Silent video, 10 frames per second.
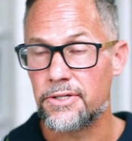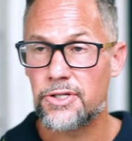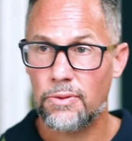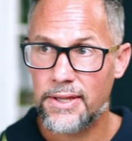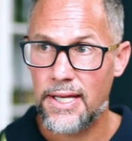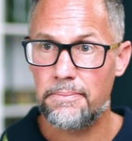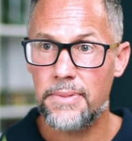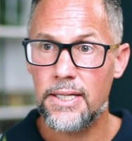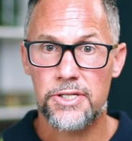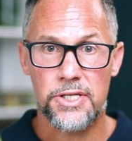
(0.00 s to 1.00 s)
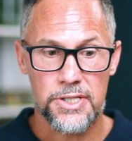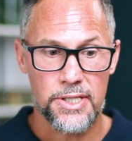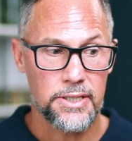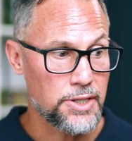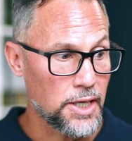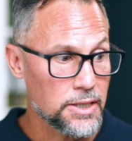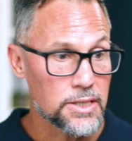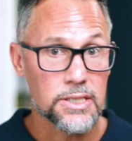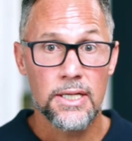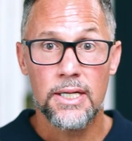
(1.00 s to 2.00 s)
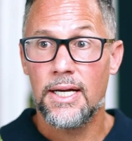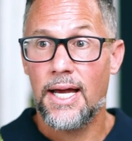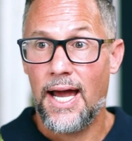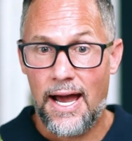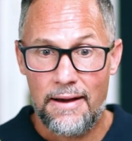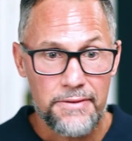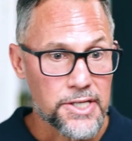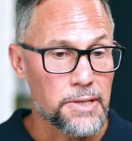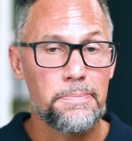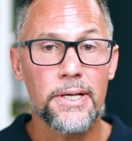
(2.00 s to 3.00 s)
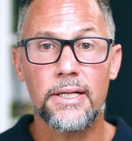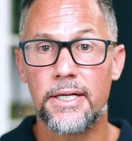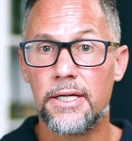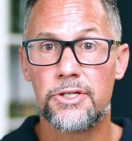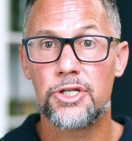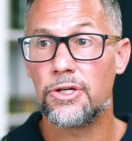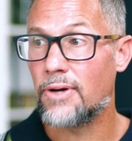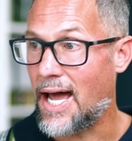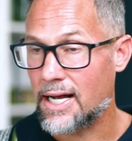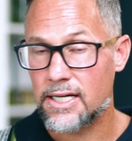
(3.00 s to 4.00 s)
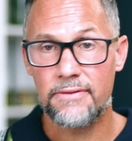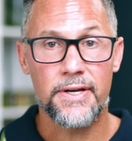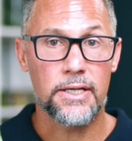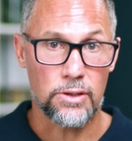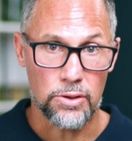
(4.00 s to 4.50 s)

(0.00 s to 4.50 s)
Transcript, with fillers: And so, what that means is it does have this ability to activate